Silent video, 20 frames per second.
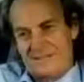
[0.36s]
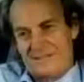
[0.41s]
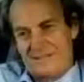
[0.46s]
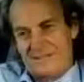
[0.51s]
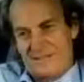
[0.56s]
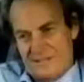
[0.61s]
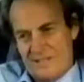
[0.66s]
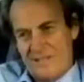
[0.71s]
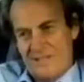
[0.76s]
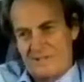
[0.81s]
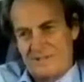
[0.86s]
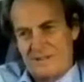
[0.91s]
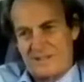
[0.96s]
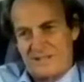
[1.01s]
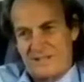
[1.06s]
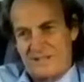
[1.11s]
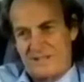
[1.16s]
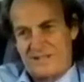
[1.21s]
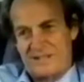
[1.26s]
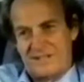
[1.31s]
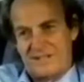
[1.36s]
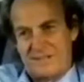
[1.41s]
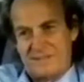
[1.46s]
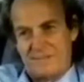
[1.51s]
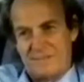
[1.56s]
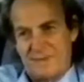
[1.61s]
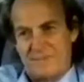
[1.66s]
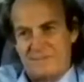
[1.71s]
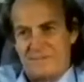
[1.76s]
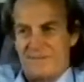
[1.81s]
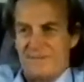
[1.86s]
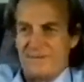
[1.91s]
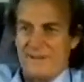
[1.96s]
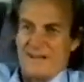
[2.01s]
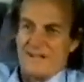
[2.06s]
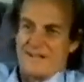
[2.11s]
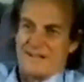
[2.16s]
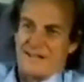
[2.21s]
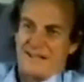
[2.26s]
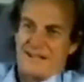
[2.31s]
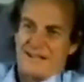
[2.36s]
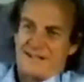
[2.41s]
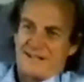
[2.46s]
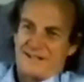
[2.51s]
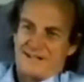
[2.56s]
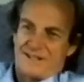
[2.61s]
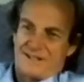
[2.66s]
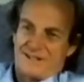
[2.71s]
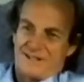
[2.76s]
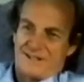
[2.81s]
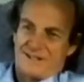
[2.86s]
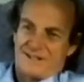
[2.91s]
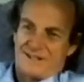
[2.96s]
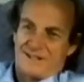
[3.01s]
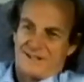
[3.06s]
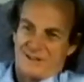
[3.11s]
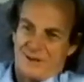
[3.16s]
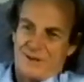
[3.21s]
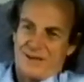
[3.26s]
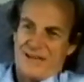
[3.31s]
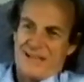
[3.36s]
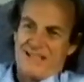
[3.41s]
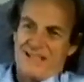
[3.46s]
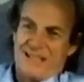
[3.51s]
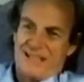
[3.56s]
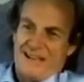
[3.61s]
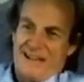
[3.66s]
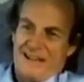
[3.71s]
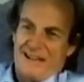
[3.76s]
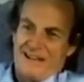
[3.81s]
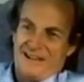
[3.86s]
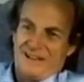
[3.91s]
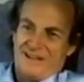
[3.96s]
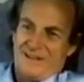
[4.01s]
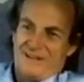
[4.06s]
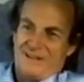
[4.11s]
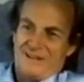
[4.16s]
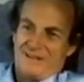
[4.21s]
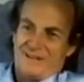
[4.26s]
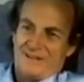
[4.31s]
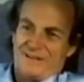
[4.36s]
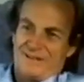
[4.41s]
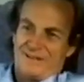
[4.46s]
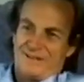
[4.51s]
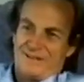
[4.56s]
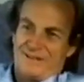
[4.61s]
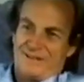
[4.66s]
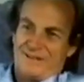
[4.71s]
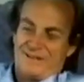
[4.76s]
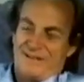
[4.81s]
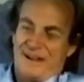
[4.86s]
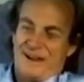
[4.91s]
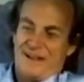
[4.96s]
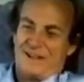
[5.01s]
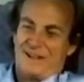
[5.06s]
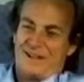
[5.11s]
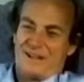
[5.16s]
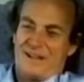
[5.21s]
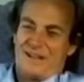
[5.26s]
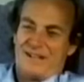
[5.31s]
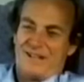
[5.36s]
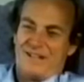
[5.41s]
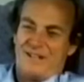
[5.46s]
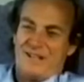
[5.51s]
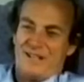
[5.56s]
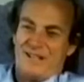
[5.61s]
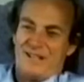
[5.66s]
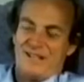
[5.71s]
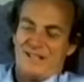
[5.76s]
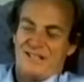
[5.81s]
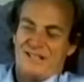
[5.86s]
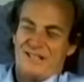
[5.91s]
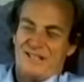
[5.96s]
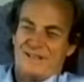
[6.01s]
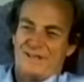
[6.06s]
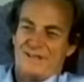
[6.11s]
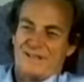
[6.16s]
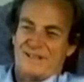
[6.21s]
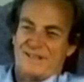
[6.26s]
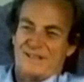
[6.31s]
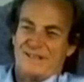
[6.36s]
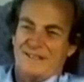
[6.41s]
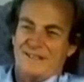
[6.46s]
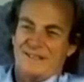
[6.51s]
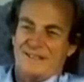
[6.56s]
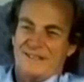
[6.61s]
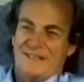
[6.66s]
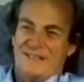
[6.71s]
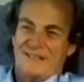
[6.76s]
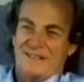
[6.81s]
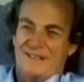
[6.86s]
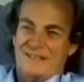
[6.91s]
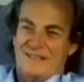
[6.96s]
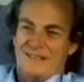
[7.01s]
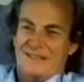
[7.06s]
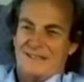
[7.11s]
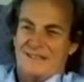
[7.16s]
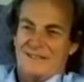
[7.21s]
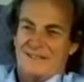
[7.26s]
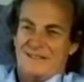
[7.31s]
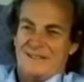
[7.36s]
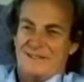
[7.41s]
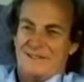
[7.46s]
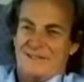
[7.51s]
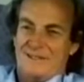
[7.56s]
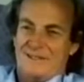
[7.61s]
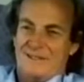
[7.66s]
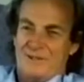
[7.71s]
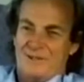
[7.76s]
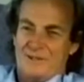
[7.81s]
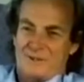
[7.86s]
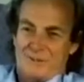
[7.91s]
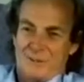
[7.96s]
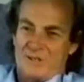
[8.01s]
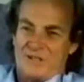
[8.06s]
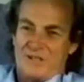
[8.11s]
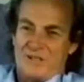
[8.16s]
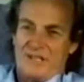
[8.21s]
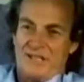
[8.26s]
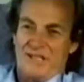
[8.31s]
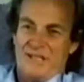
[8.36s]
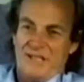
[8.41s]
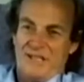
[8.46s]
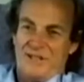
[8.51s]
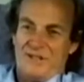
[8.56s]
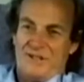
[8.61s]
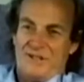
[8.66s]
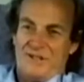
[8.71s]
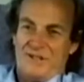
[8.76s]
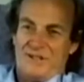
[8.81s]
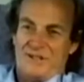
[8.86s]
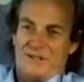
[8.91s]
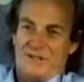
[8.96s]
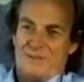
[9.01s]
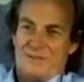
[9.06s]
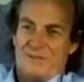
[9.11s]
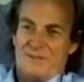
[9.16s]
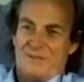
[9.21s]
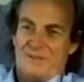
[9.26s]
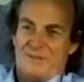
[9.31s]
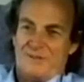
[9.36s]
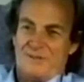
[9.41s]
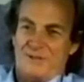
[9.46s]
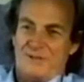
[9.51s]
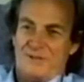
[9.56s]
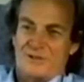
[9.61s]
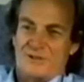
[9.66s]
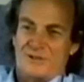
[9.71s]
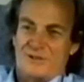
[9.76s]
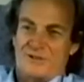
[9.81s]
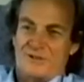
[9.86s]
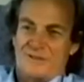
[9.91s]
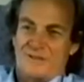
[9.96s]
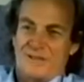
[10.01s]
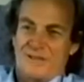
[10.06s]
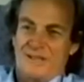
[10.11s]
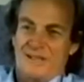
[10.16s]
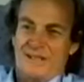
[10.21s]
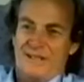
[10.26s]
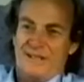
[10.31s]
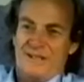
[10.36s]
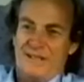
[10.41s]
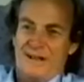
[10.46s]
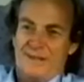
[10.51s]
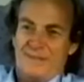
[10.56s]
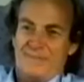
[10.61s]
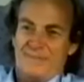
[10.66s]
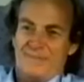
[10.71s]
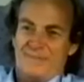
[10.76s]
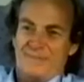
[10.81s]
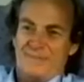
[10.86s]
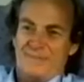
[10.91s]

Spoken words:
It's interesting that some people find science so easy and others find it kind of dull and difficult. Especially kids, some of them are just eat it up.